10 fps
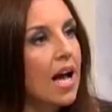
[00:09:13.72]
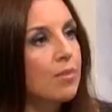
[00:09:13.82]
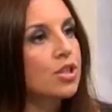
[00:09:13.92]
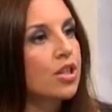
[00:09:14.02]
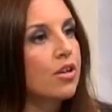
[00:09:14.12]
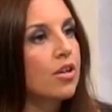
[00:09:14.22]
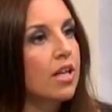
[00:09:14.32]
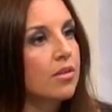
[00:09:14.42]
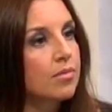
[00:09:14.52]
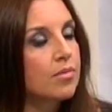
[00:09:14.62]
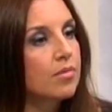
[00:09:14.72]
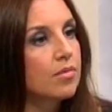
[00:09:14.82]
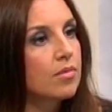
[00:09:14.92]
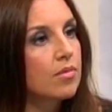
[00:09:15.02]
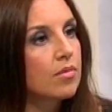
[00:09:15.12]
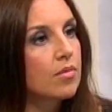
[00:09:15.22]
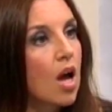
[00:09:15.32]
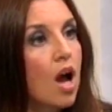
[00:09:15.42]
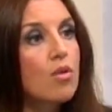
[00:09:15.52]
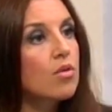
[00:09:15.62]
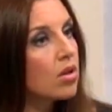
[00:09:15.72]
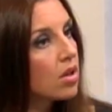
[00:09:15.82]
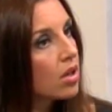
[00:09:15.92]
Absolutely. And they're legitimate companies, so it's